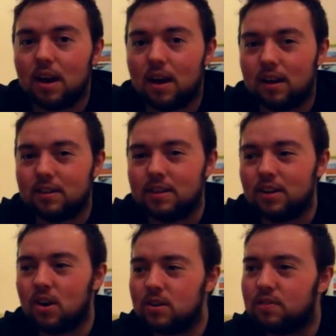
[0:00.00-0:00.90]
And
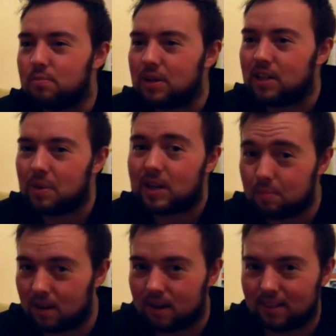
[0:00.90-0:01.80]
in order for me to
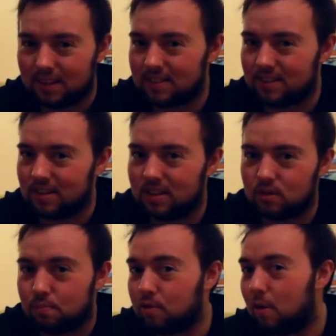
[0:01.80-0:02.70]
explain this
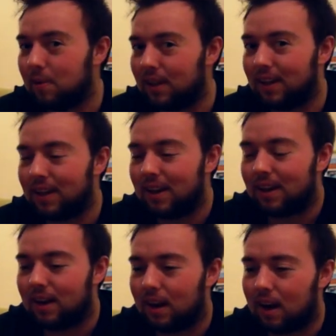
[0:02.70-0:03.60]
surgery properly,
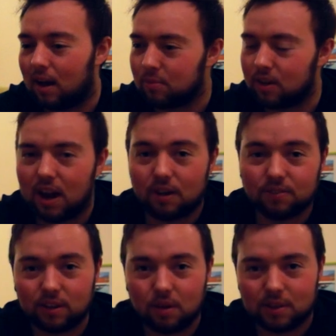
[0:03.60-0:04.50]
I'm going to have
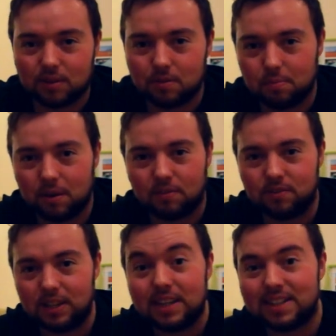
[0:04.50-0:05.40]
to go into a bit of
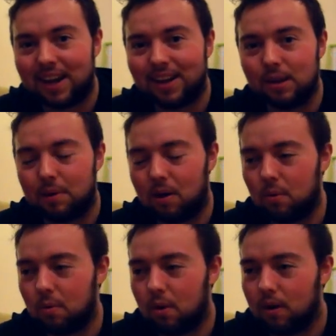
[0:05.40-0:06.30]
detail
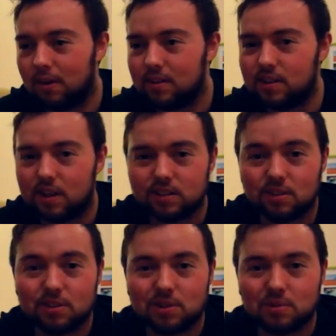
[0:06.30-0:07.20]
about what
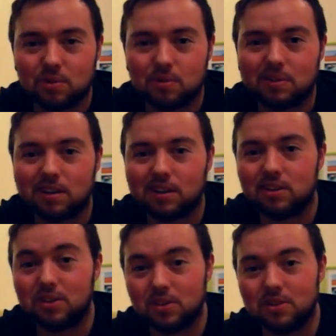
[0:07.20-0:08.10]
testosterone
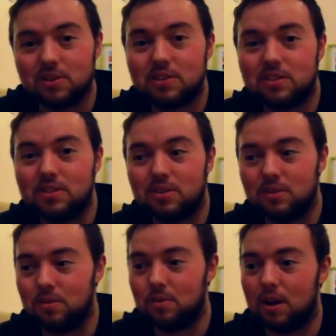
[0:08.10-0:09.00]
does
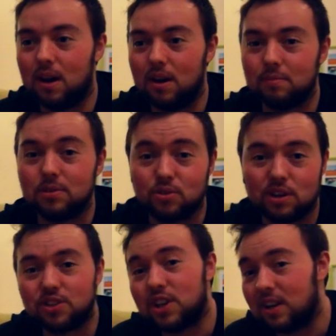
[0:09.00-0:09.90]
to
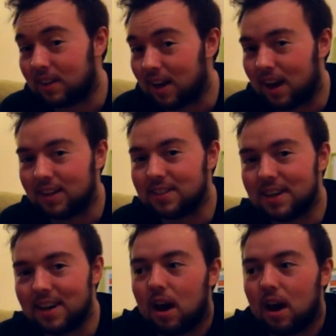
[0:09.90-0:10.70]
transgender guys.